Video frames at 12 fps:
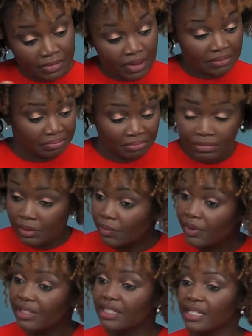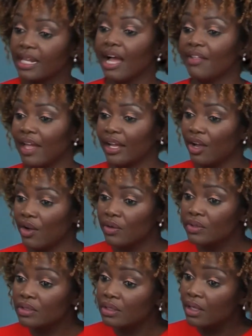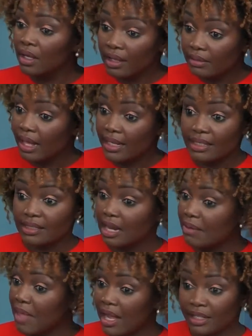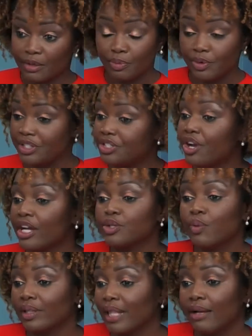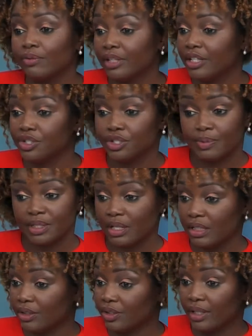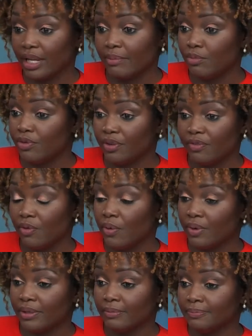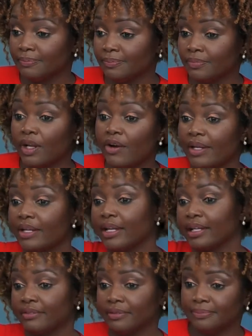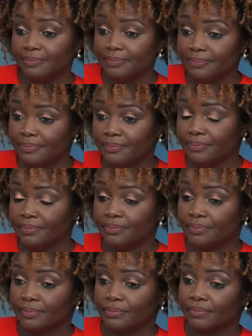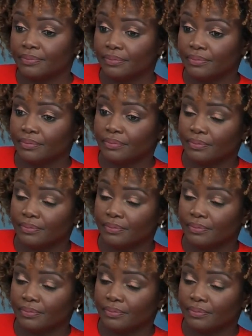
look, we're going to see how that goes. That is, I'm not going to prejudge what that relationship is going to look like moving forward. All right, go ahead, Kim.